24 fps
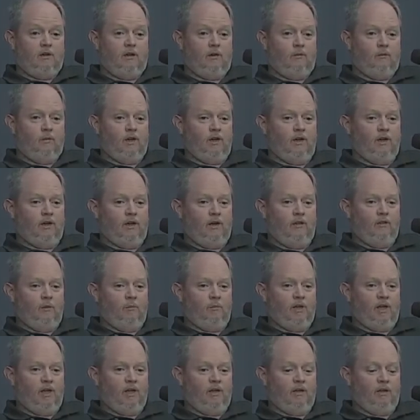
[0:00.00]
You know, reading it on the
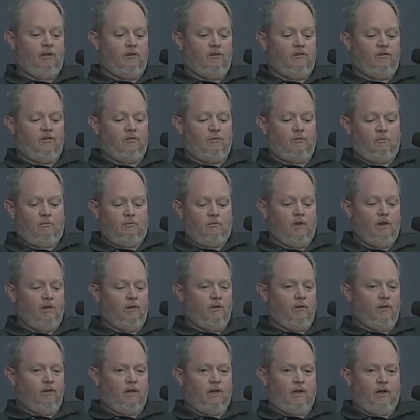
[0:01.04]
page, you
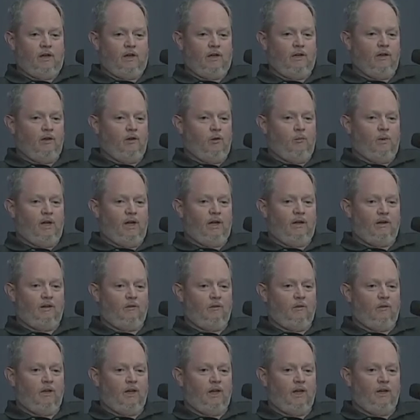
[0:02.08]
know, you can kind of go back
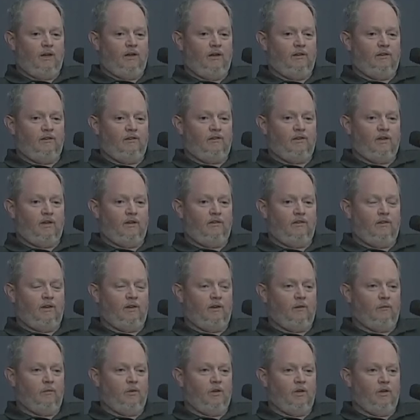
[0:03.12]
and look at it and see it
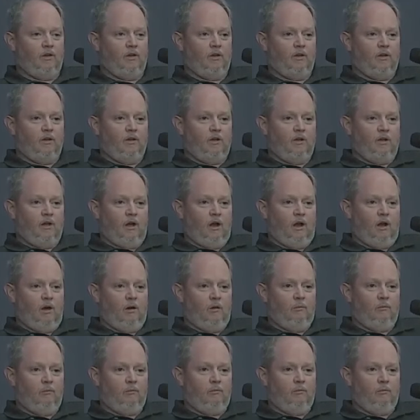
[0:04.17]
there, but,
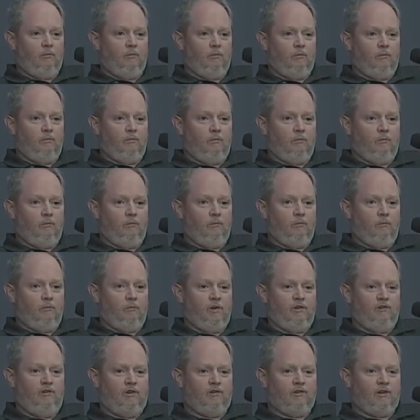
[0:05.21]
um,
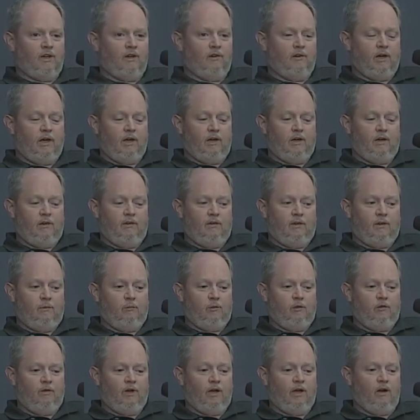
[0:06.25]
but just hearing it and
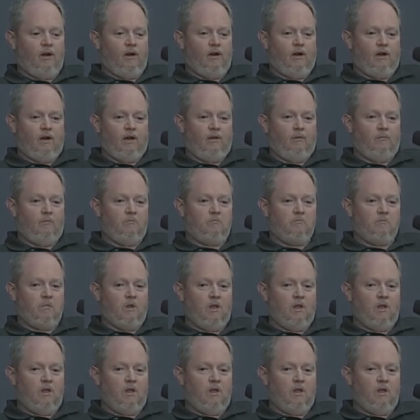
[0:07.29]
then moving on,